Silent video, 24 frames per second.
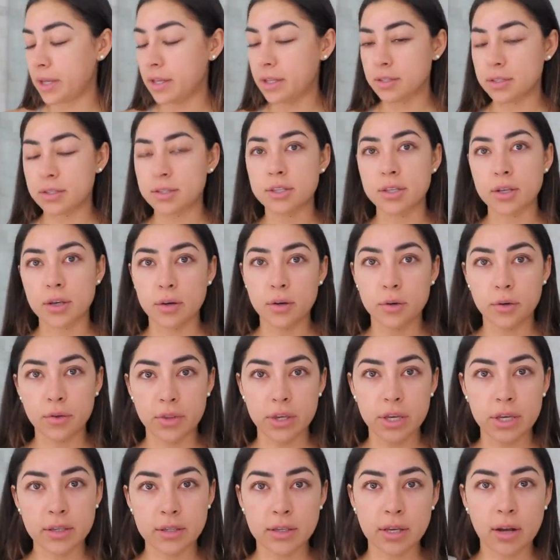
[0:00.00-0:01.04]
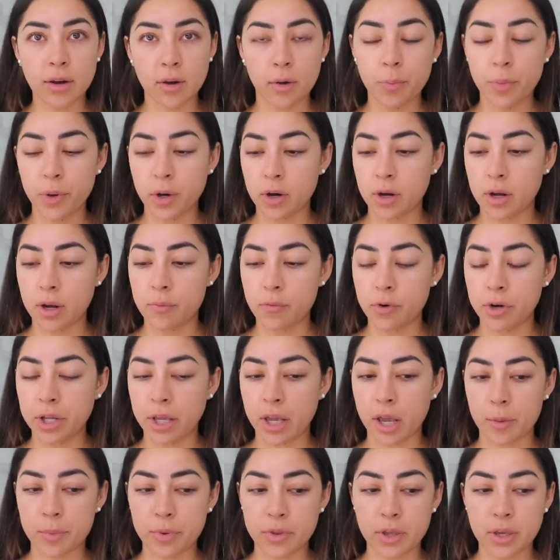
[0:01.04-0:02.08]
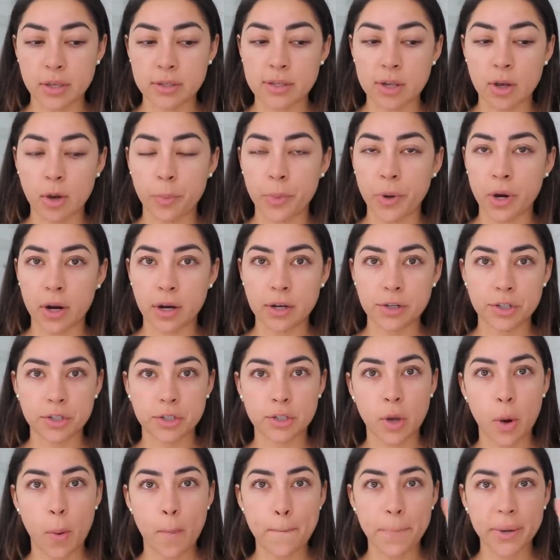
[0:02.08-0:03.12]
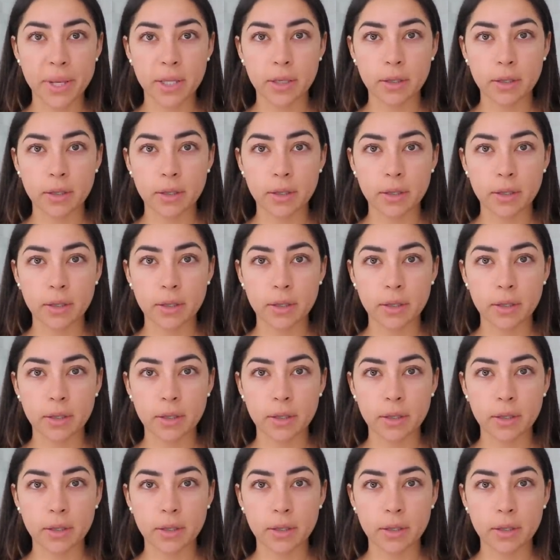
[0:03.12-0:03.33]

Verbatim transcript: and so these help your, I'm running out, but these help your eyes just go.